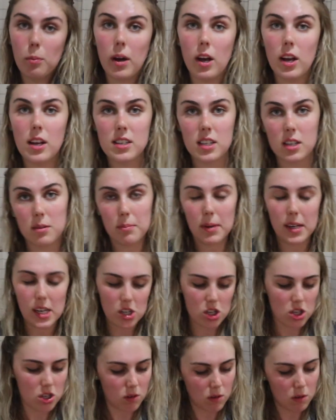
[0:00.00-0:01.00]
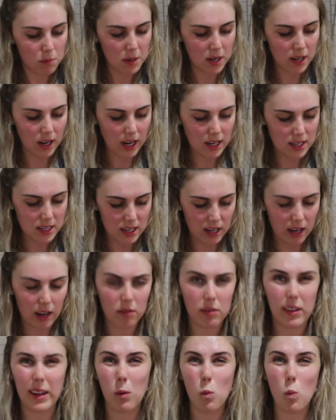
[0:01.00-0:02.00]
person, but I just thought it'd be nice to
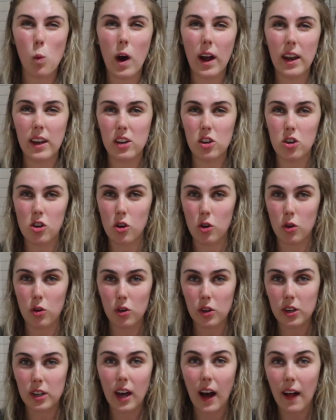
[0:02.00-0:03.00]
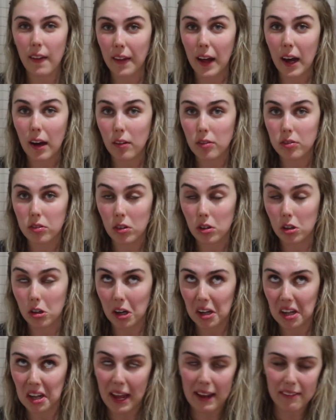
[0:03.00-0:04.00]
have like one nude color
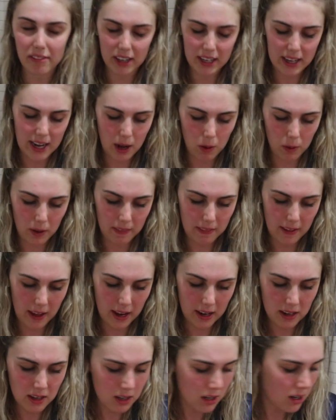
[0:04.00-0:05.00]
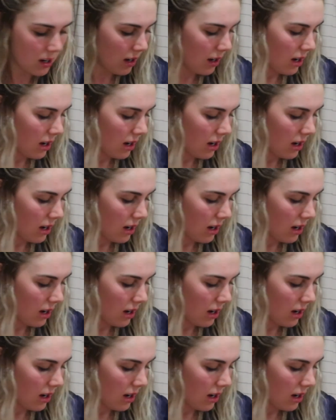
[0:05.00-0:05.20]
for every now and then.